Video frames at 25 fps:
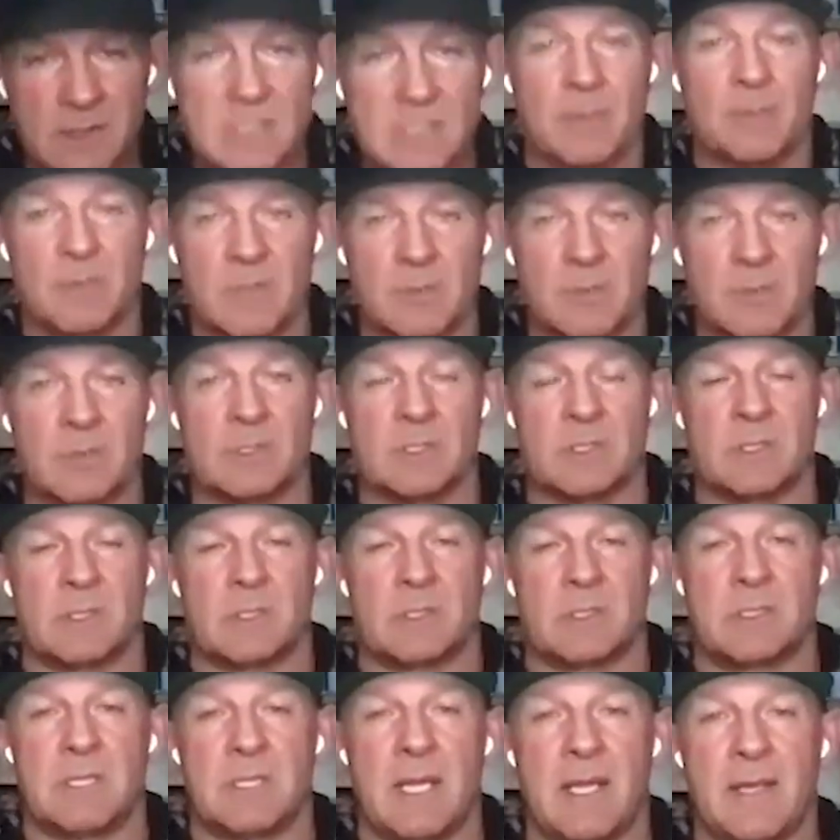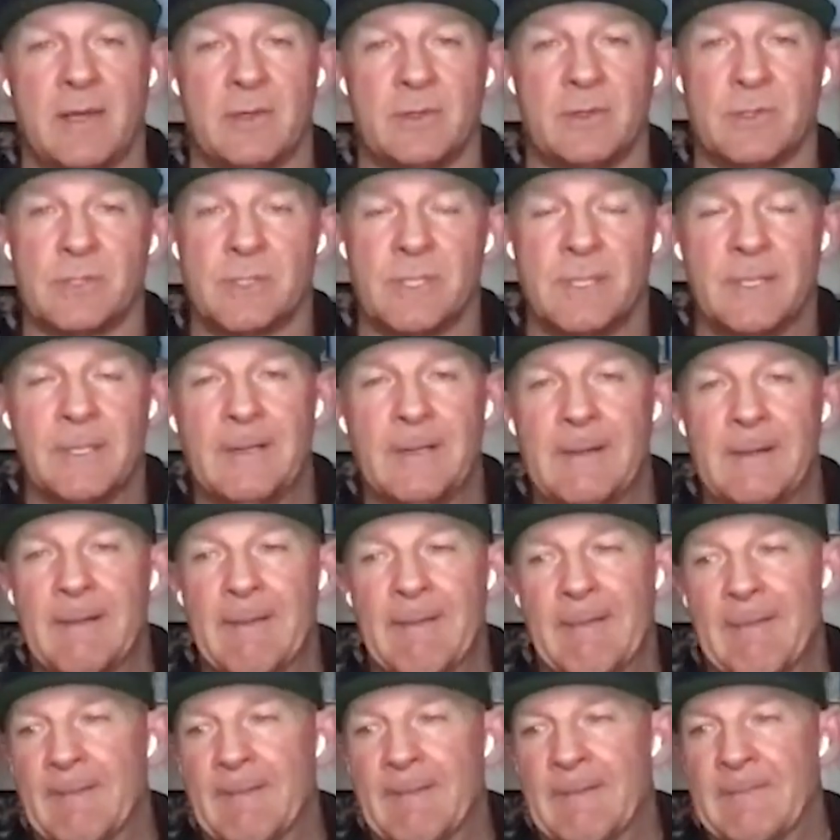symptom standards,
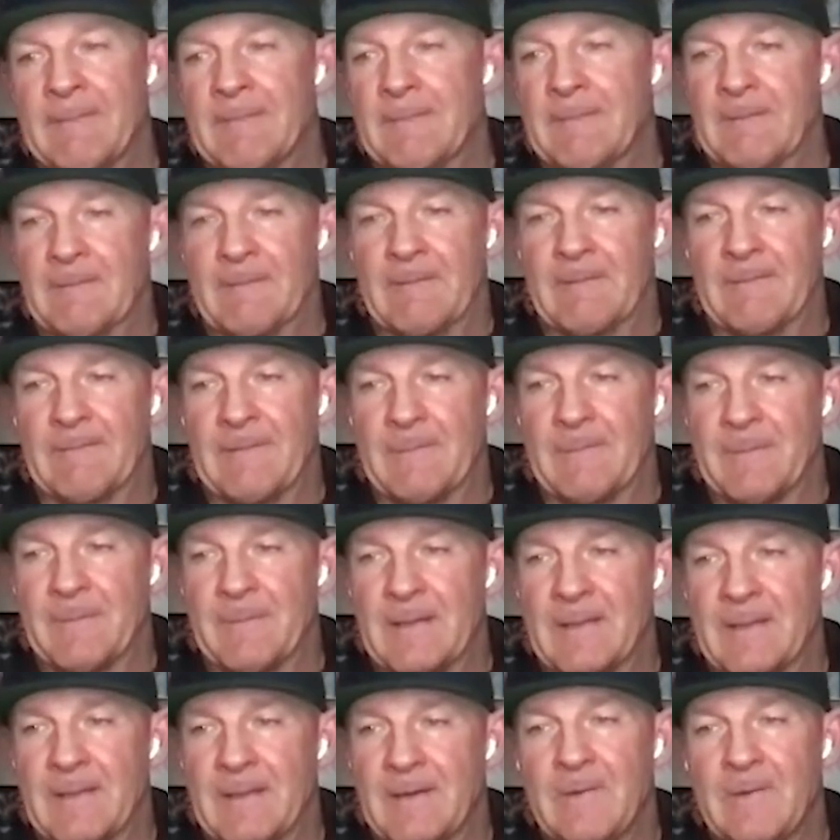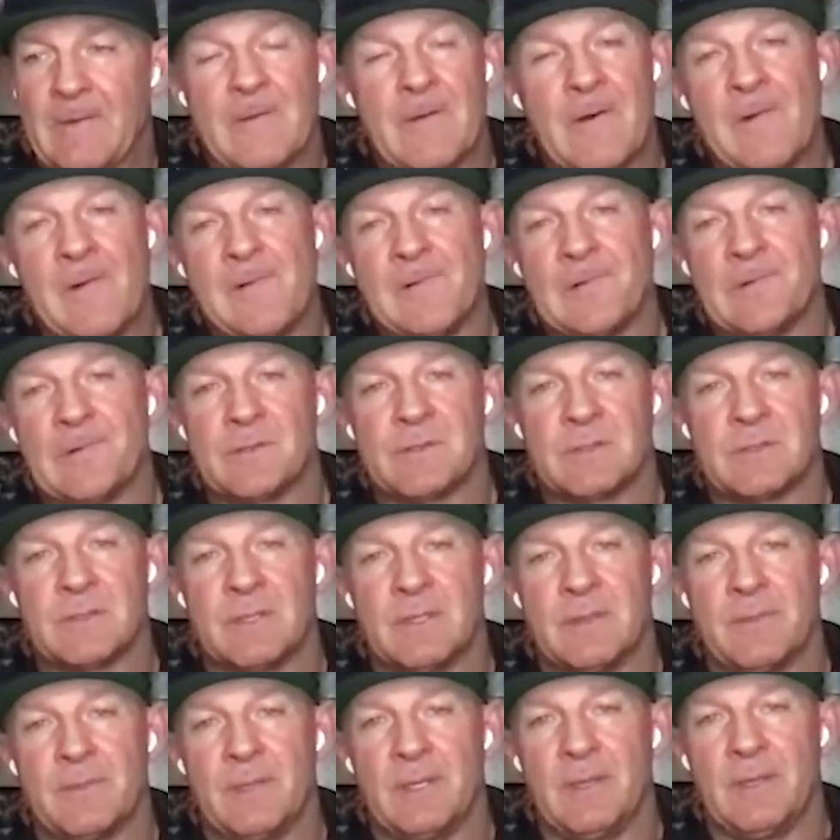and then by then, who knows?
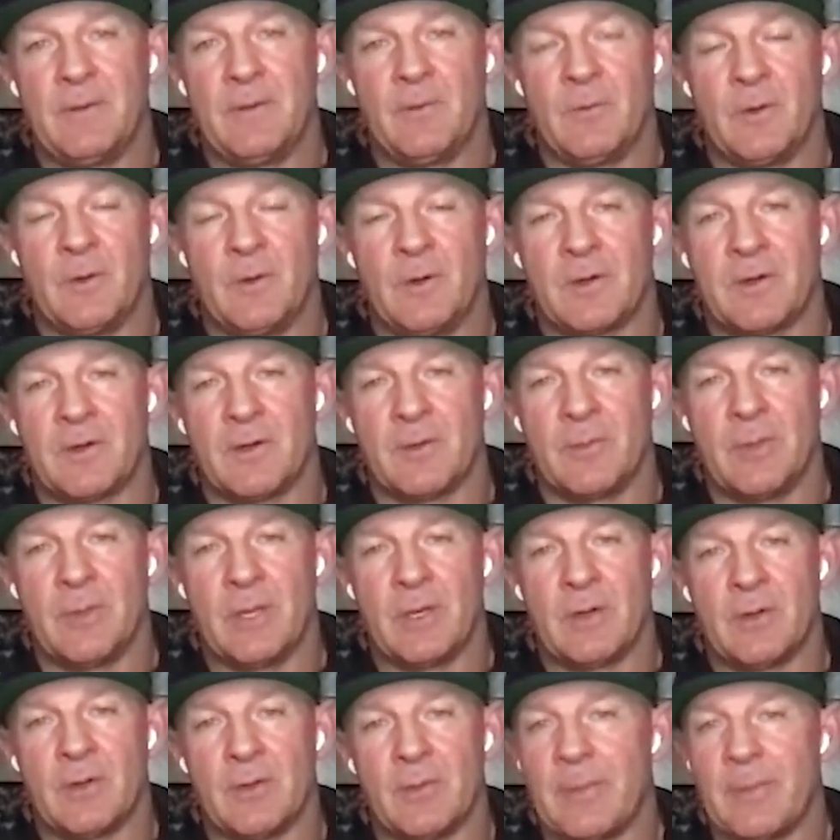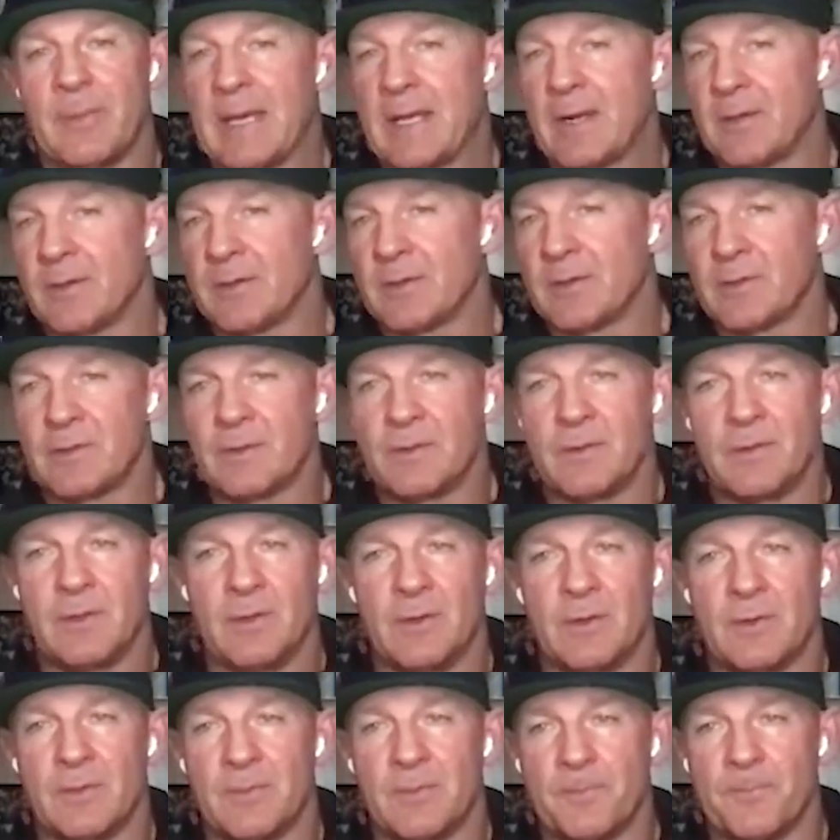I mean, where it could have been, or the battle,
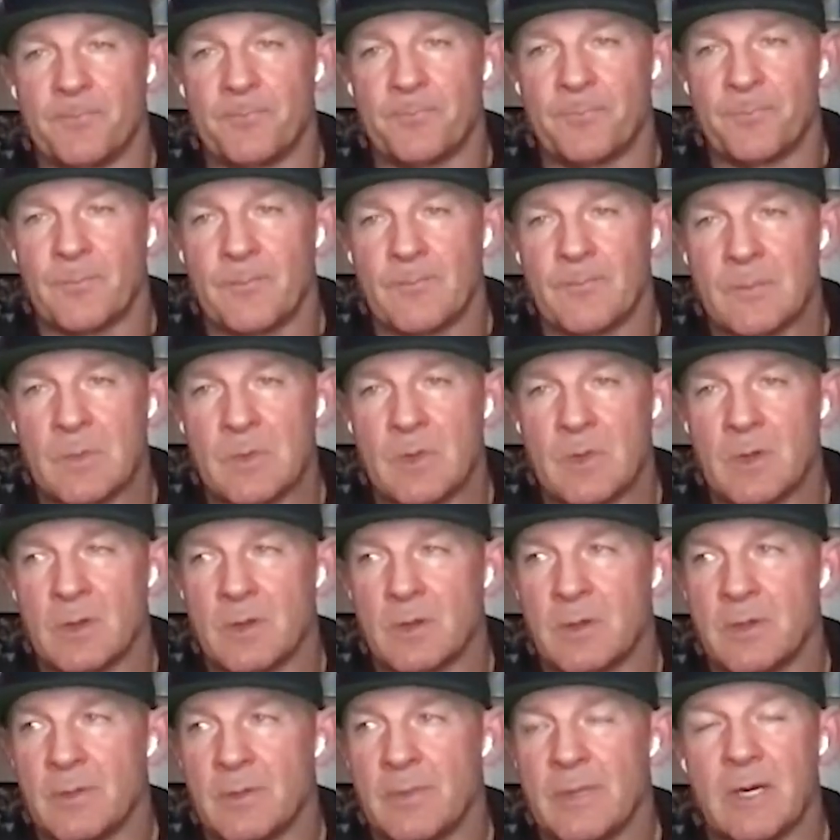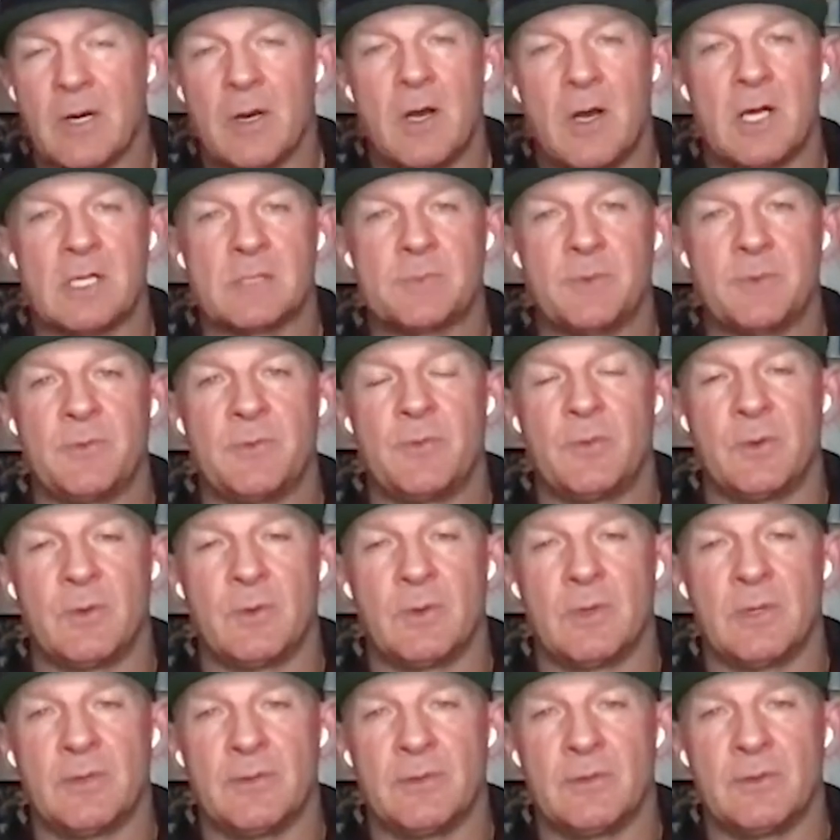could have been lost
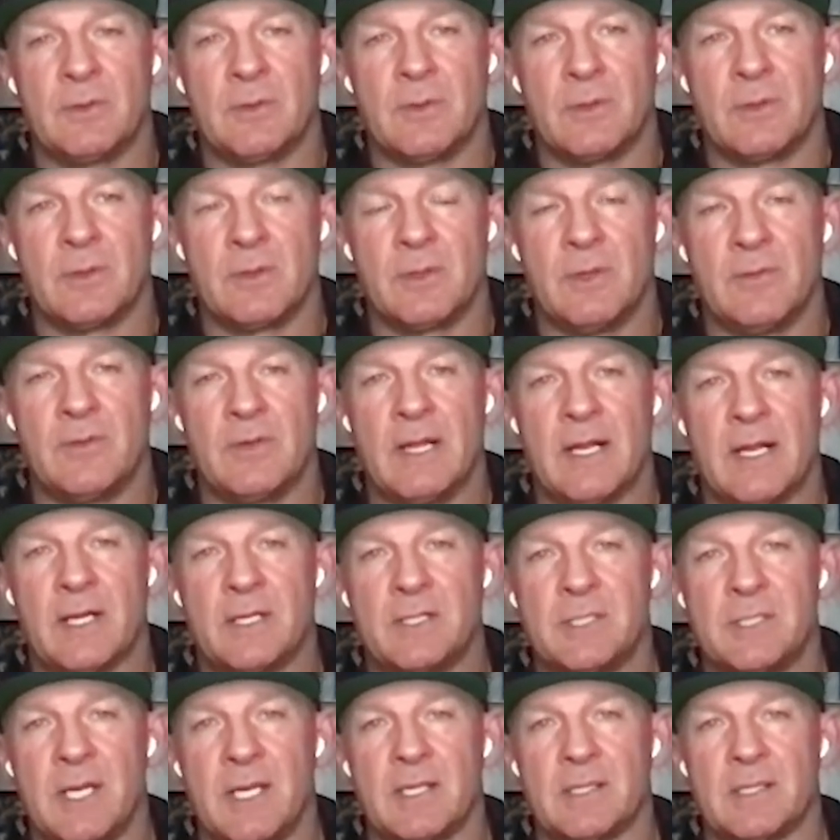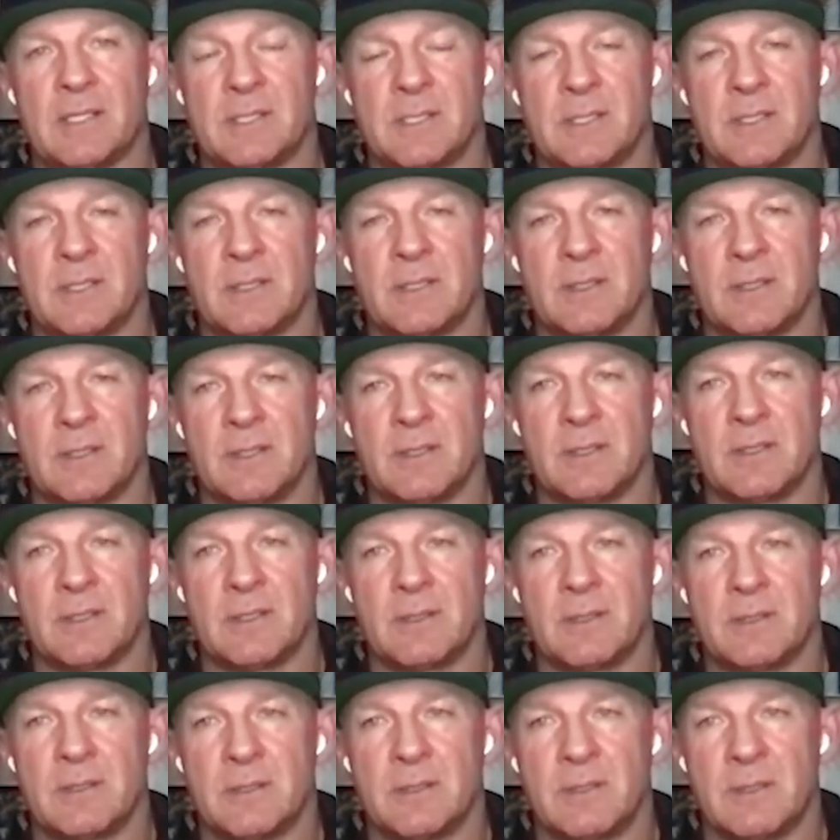before it even had a chance to
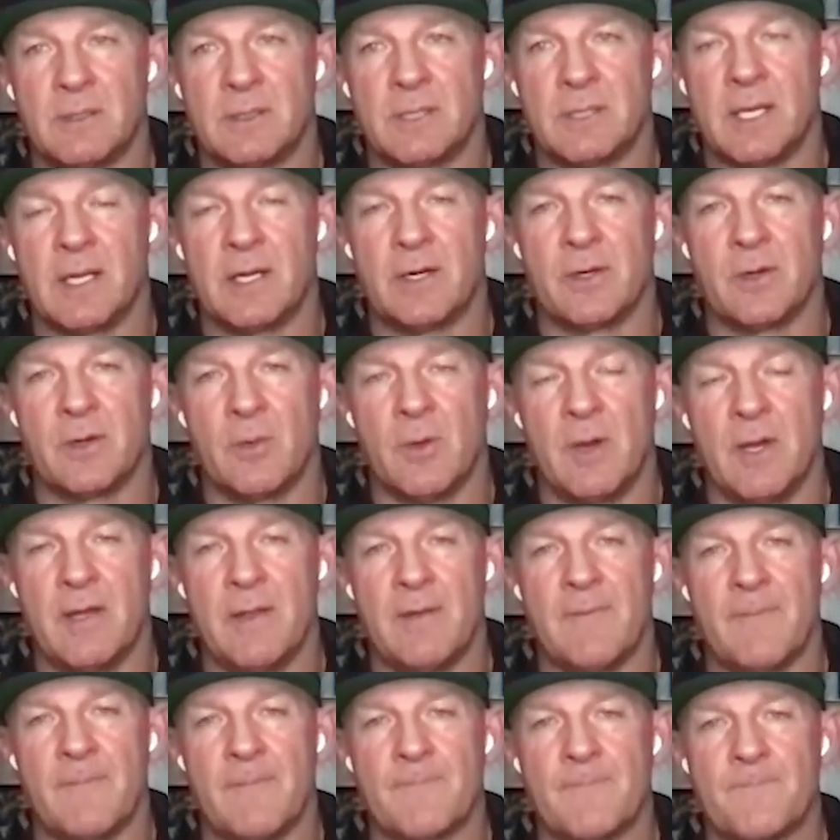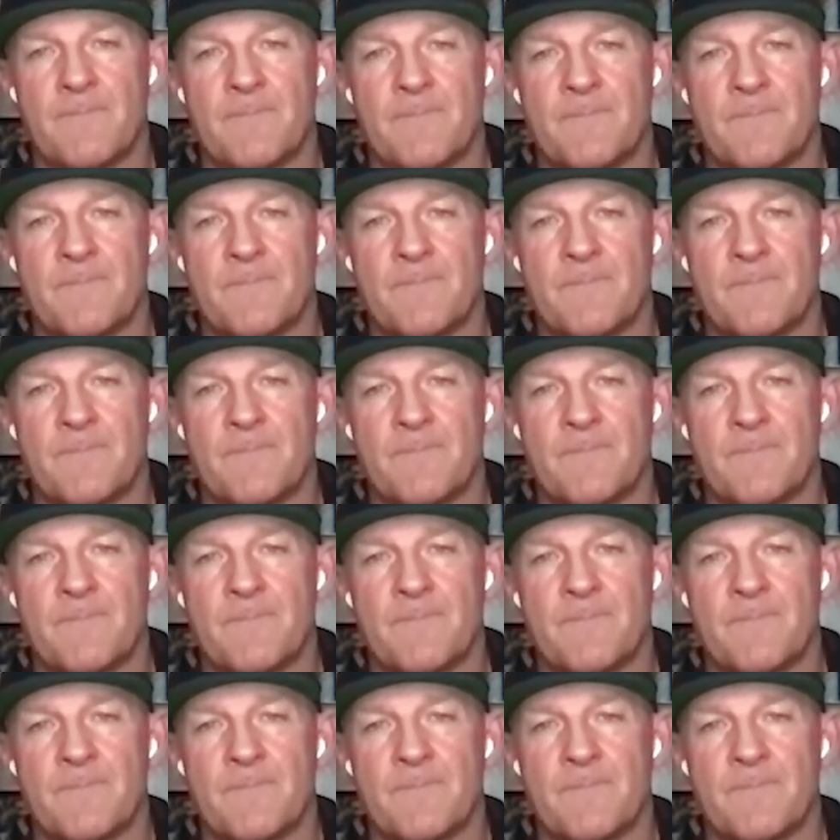get underway.